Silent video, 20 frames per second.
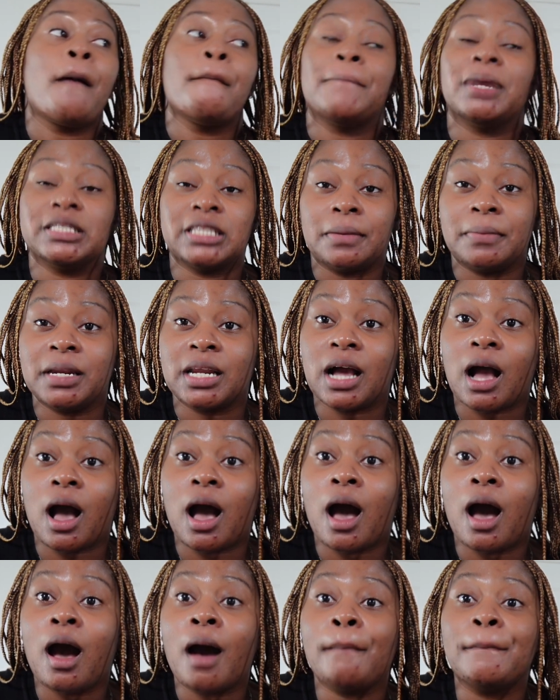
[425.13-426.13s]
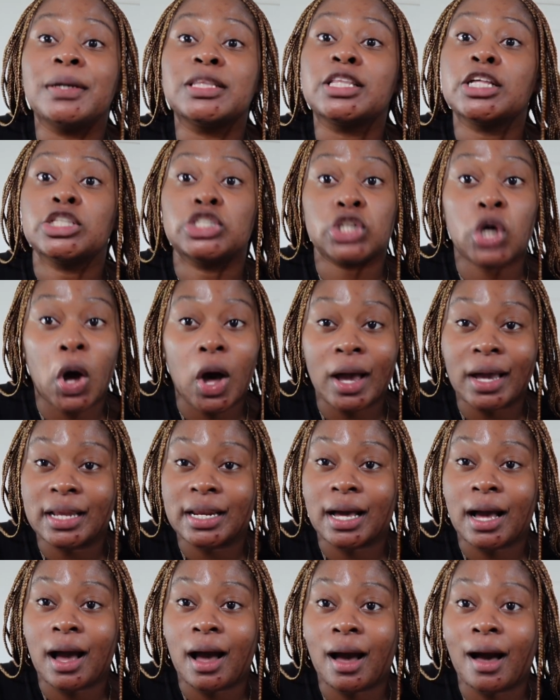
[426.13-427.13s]
put them in the car, put the dog in
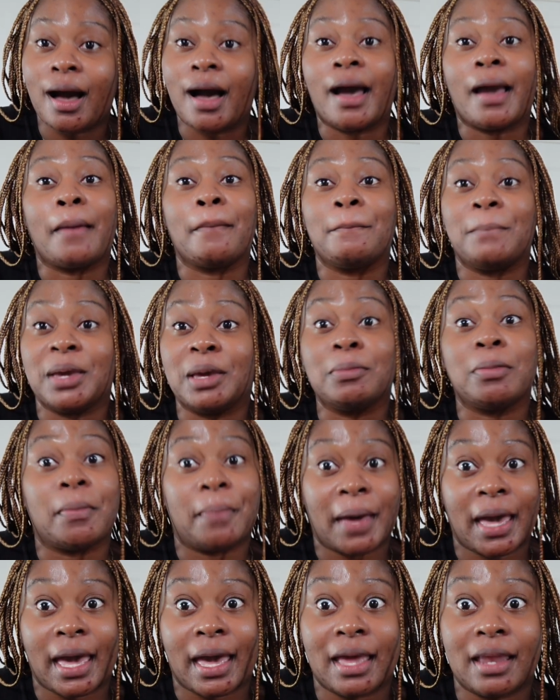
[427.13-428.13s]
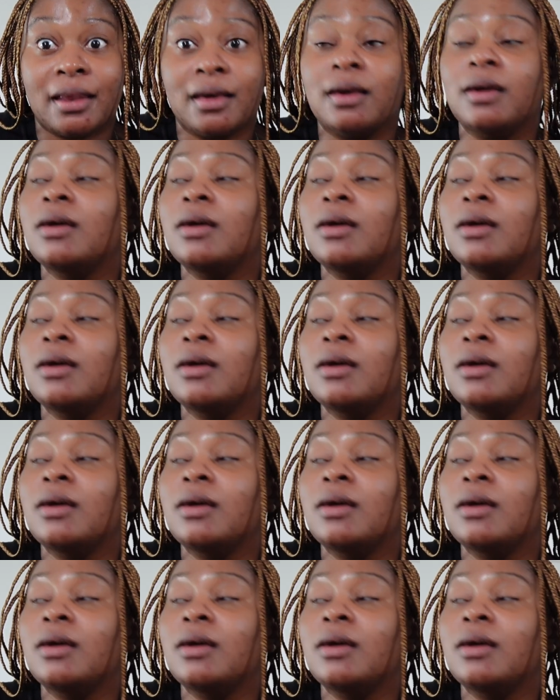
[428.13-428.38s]
the car, and be prepared.